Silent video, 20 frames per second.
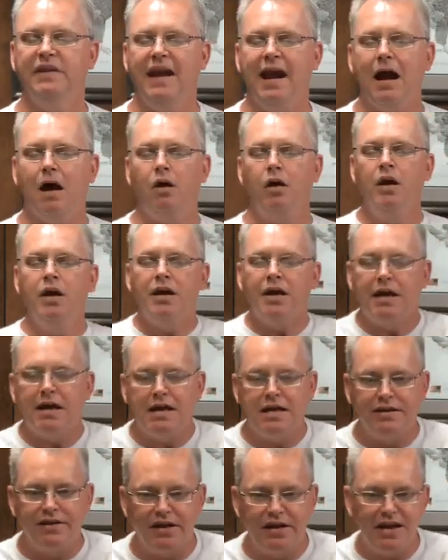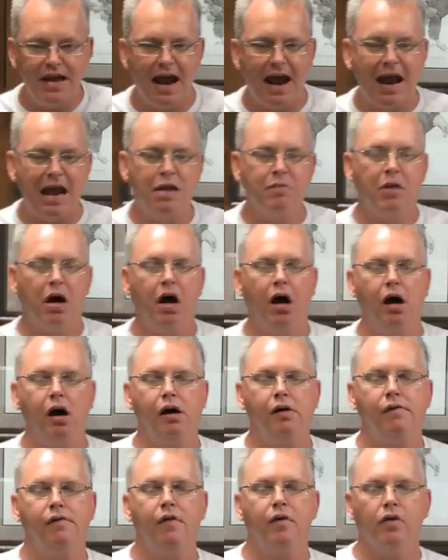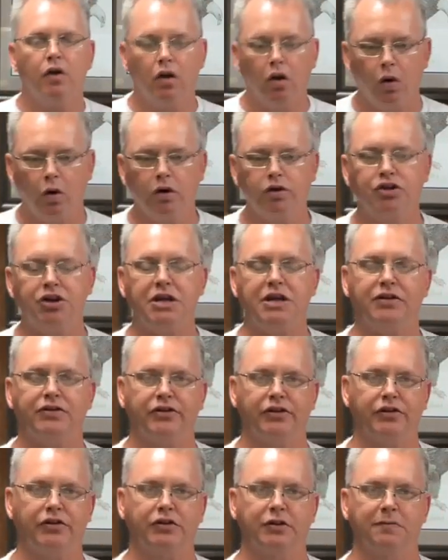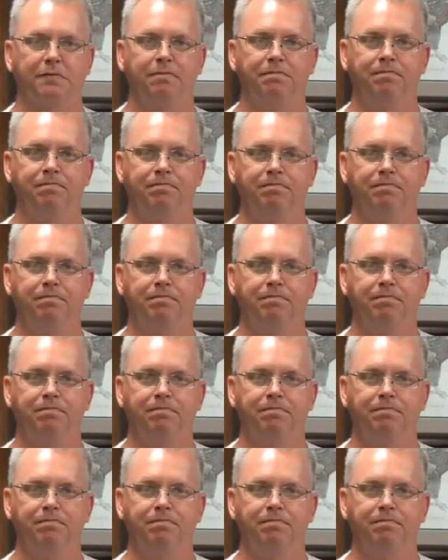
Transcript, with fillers: Now, in the name of the Lord Jesus.